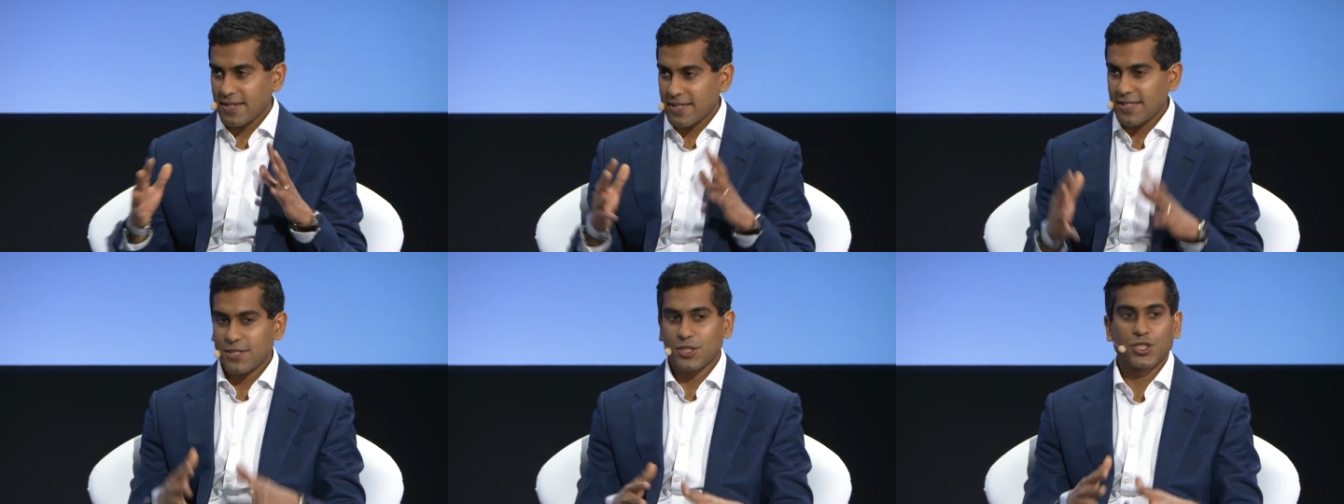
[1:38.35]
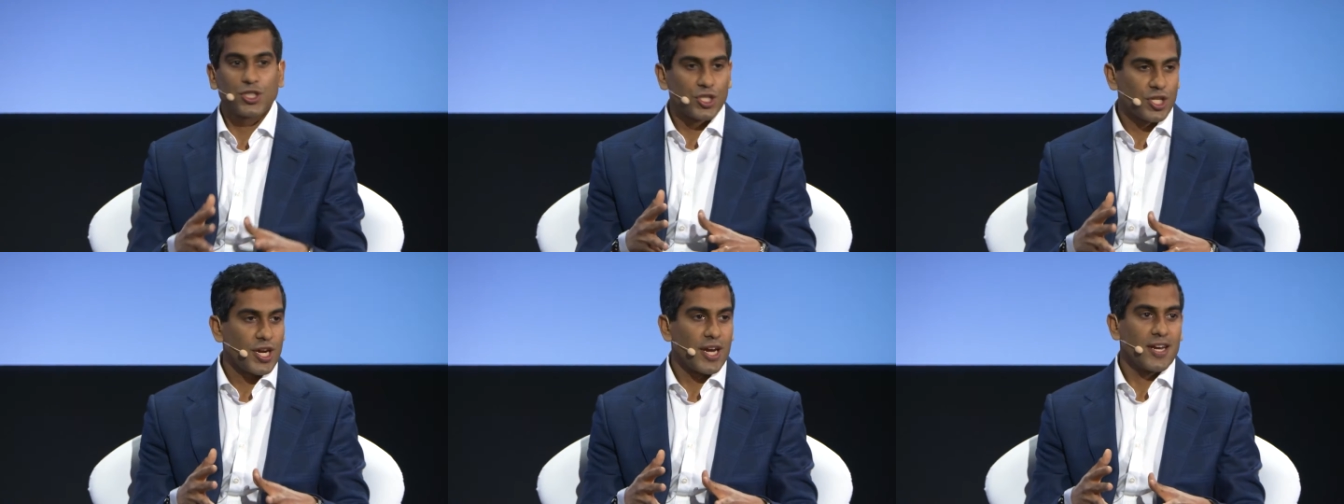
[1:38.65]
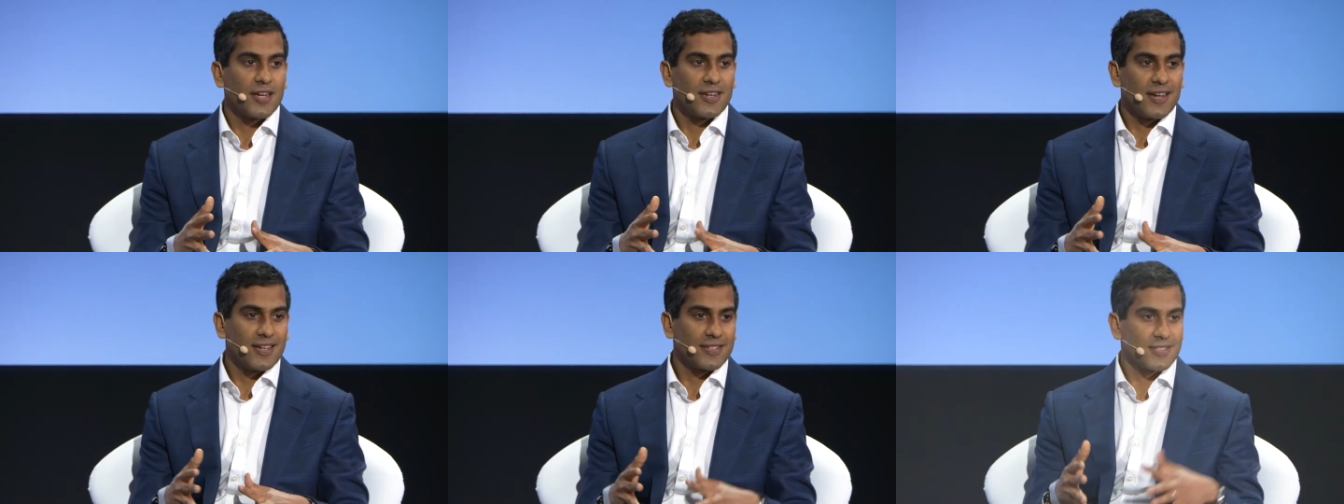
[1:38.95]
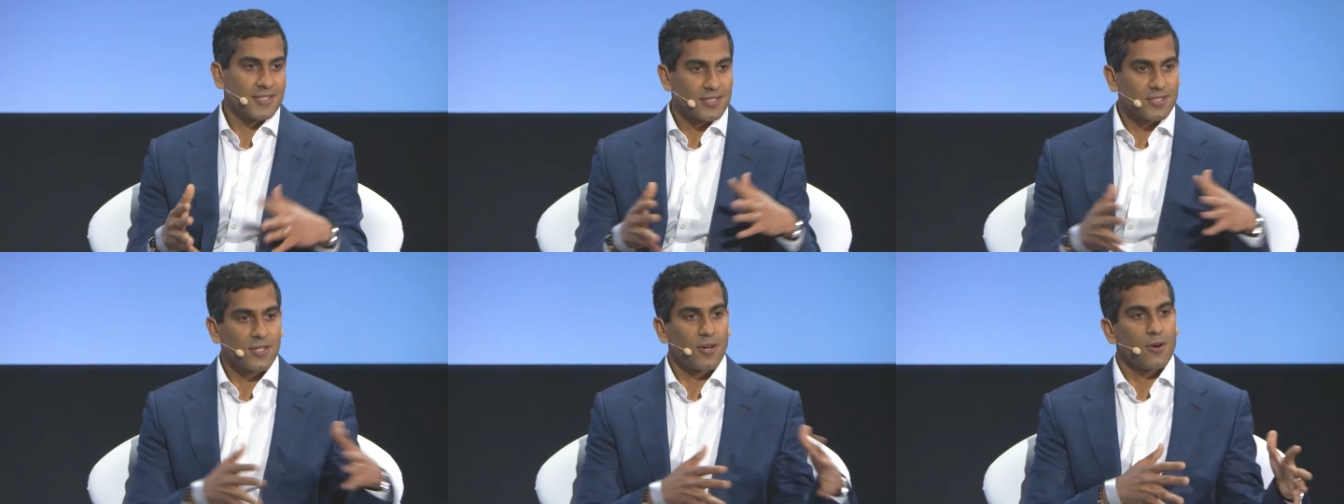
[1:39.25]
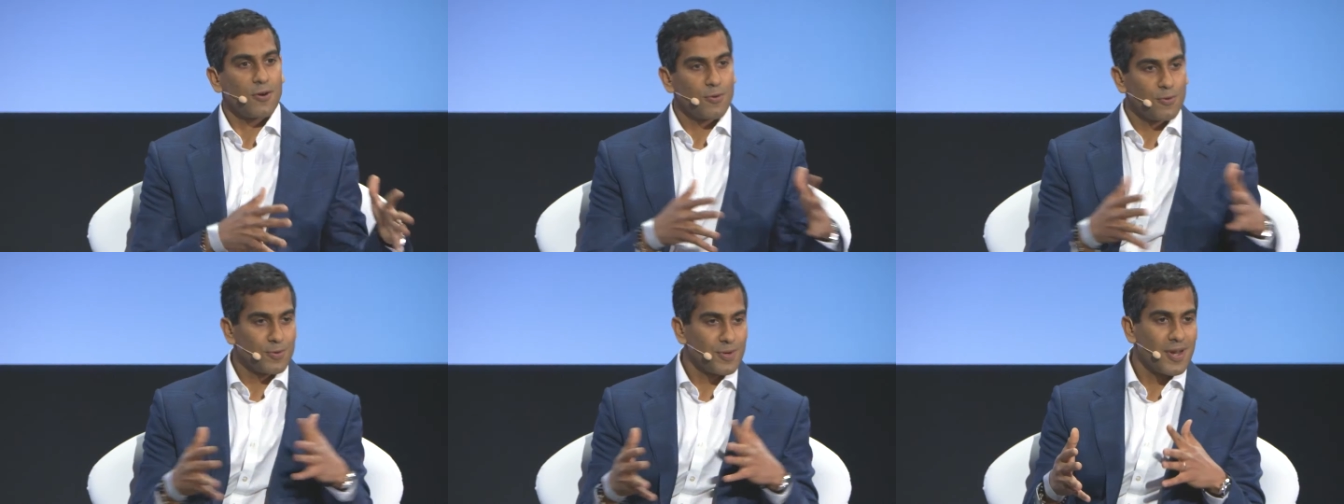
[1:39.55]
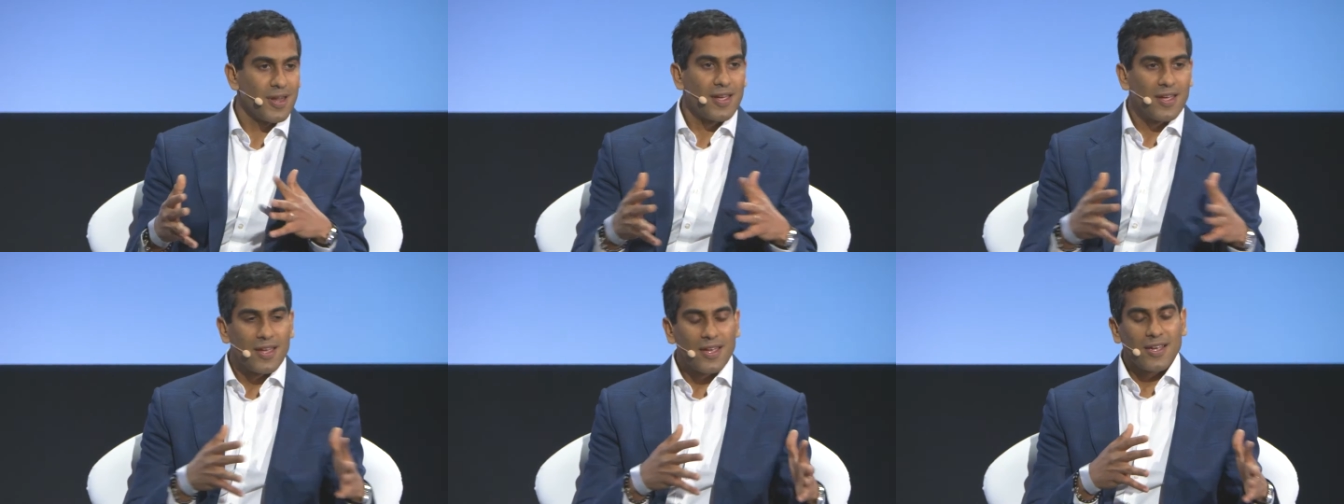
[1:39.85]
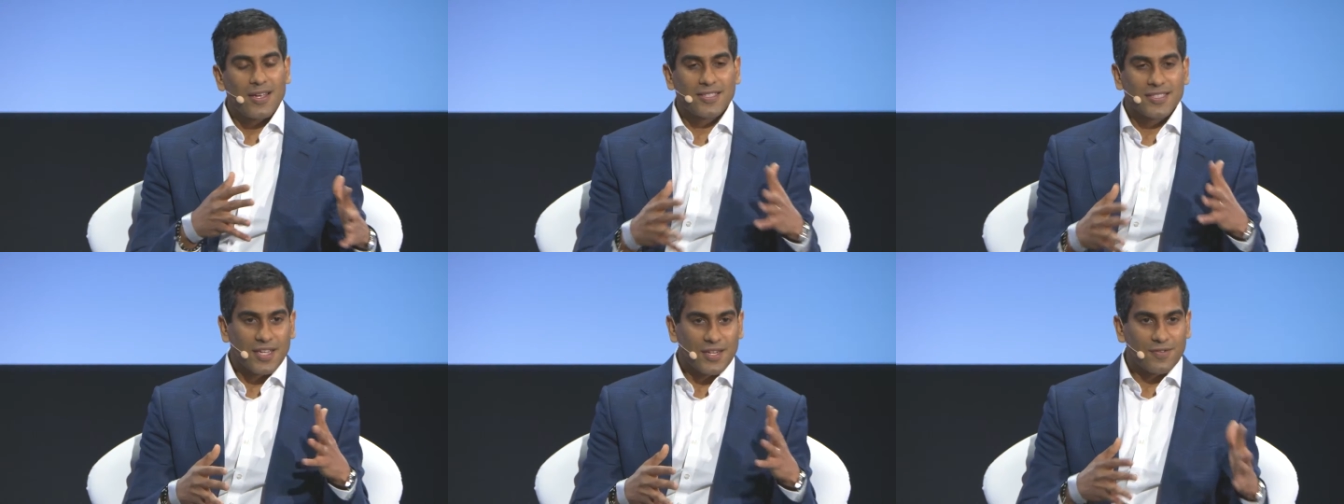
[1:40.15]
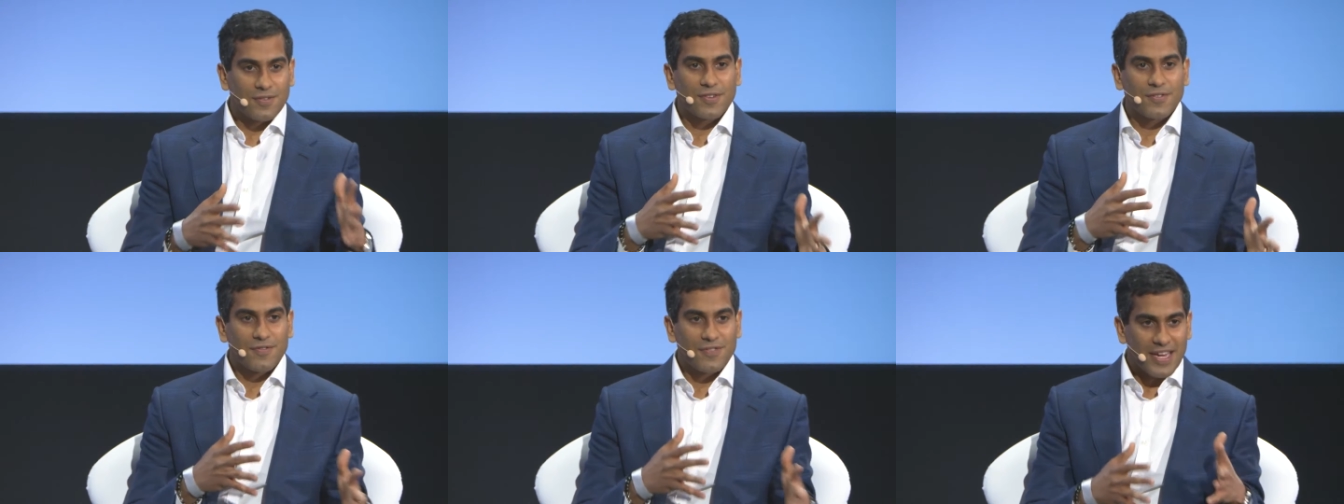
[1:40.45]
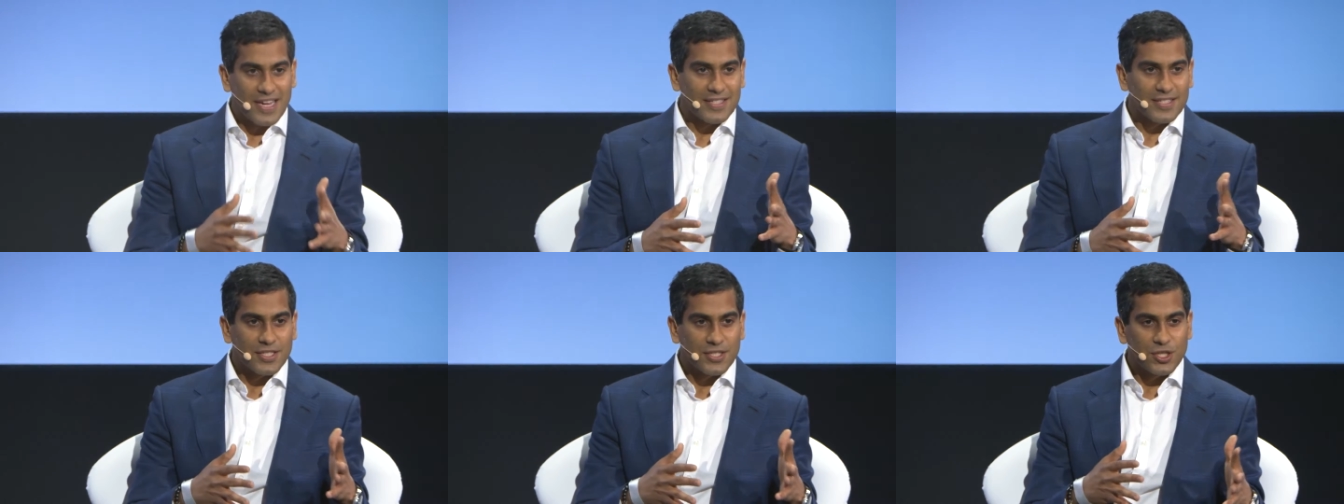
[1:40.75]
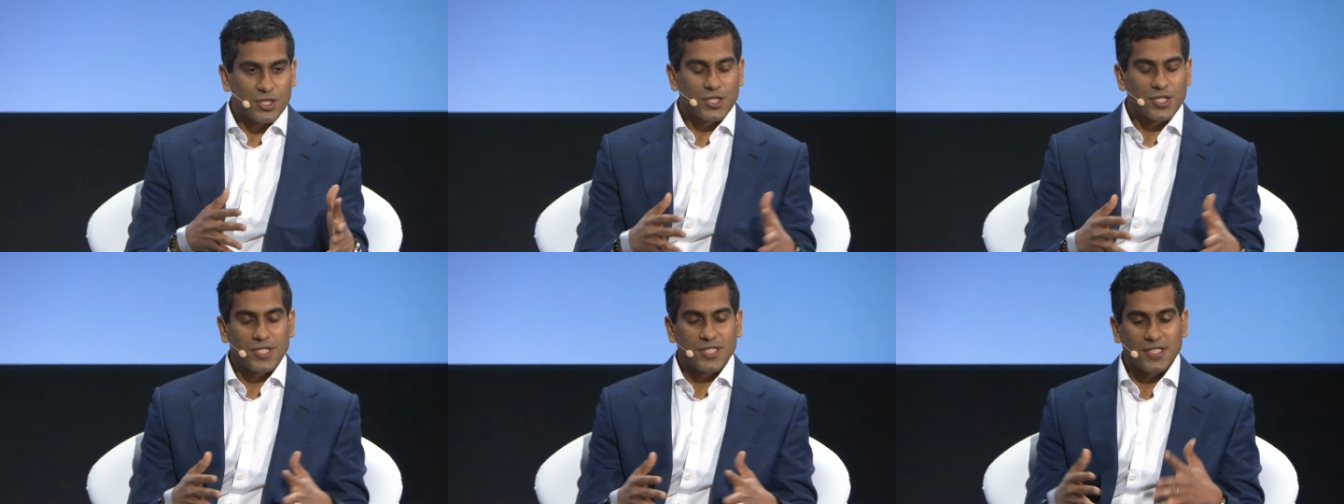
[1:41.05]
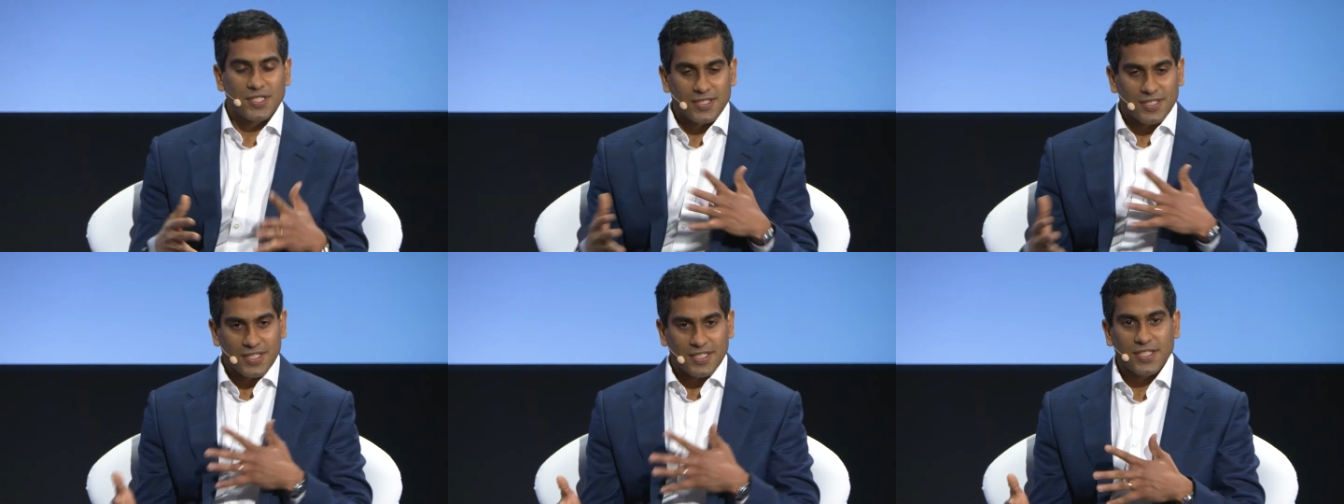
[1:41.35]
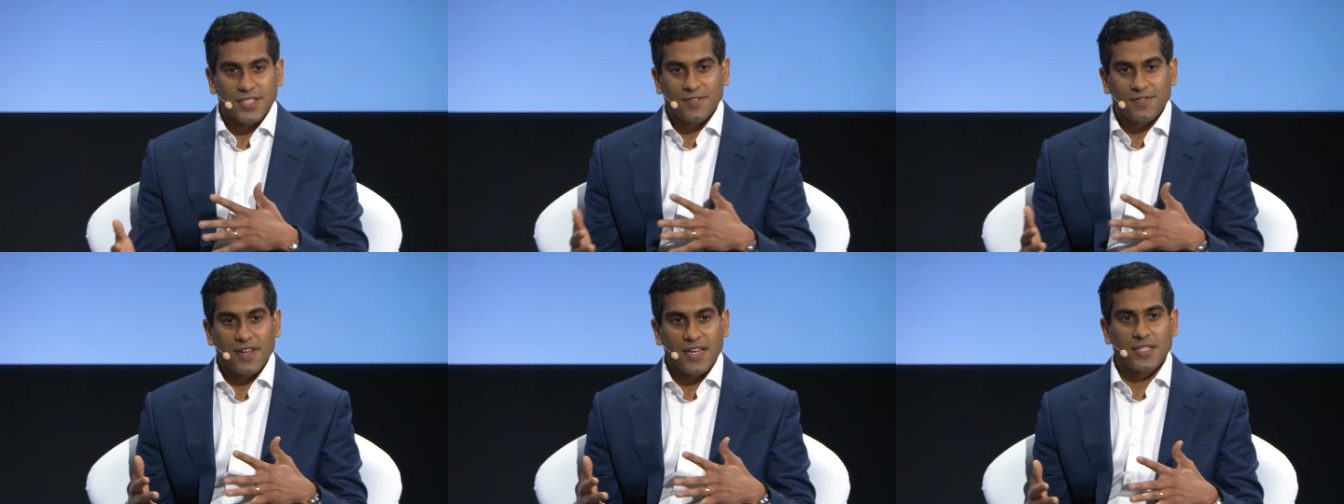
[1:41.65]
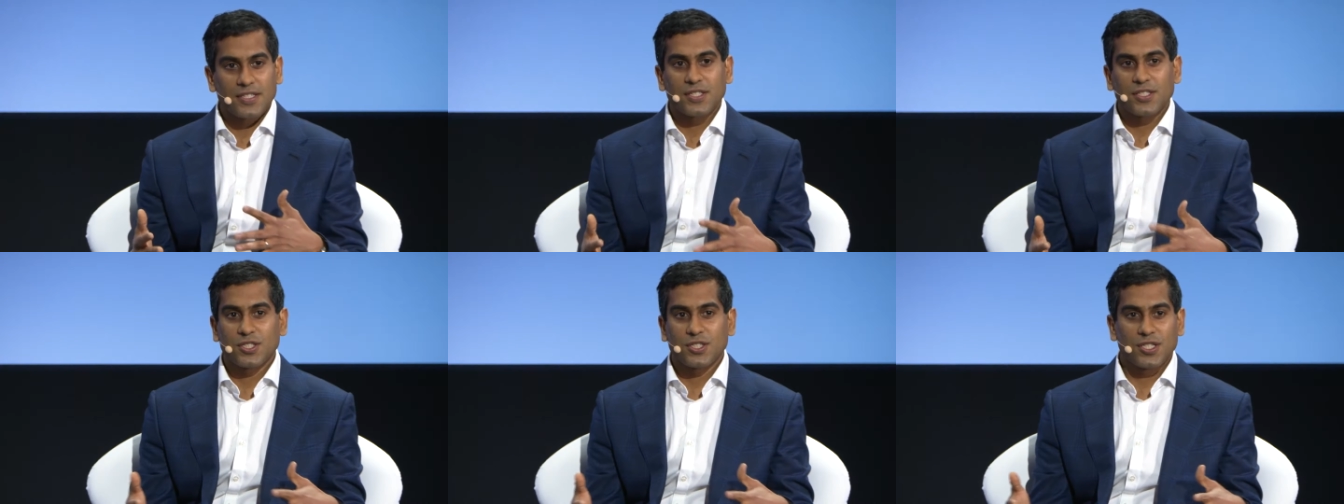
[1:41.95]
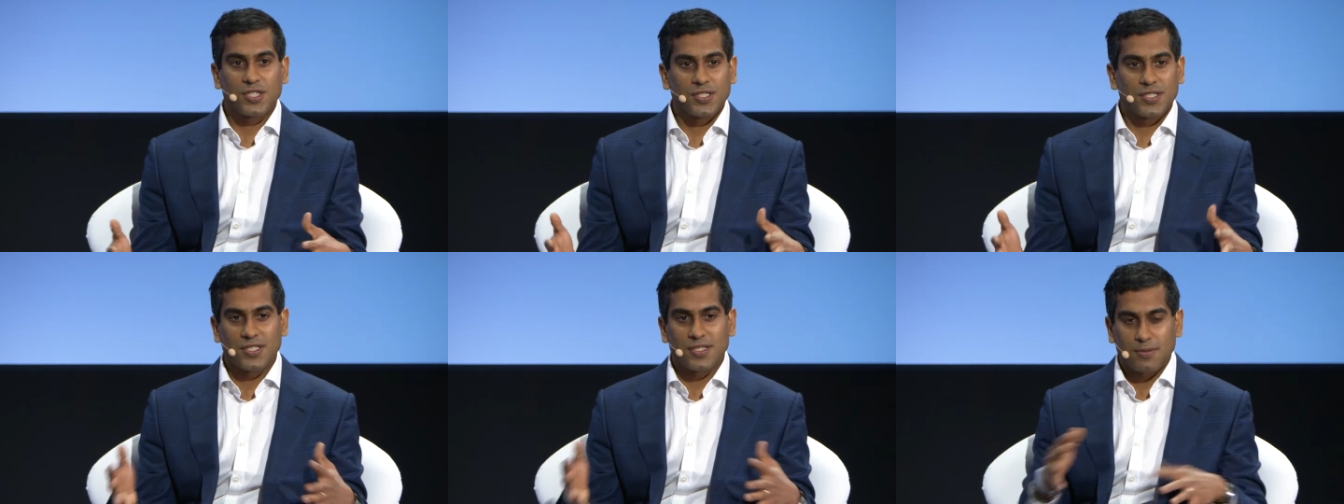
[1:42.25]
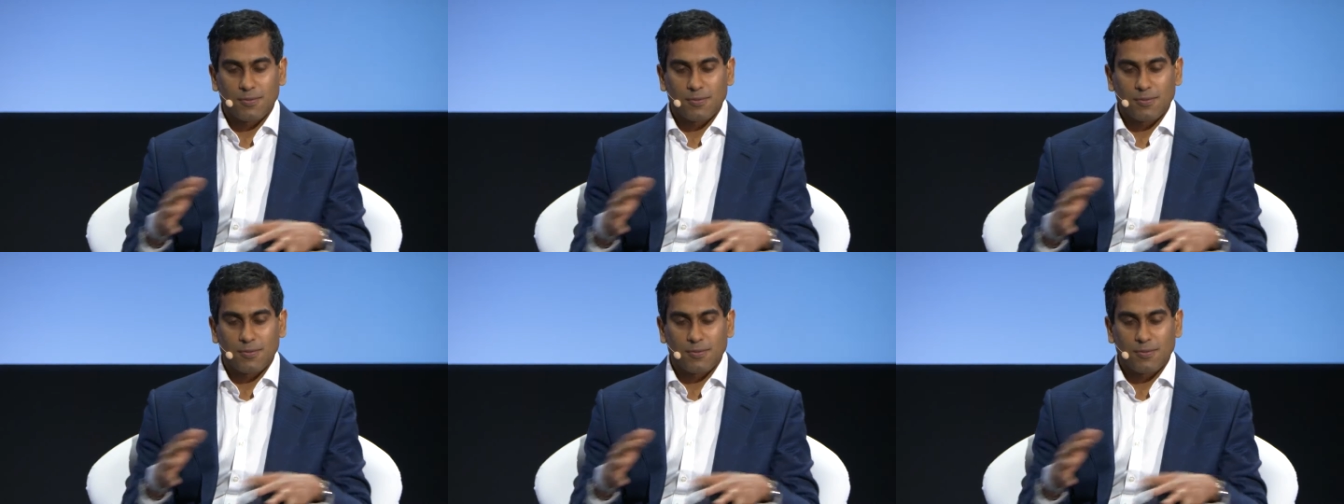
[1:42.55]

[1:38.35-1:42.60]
Each chain has its own set of advantages and disadvantages.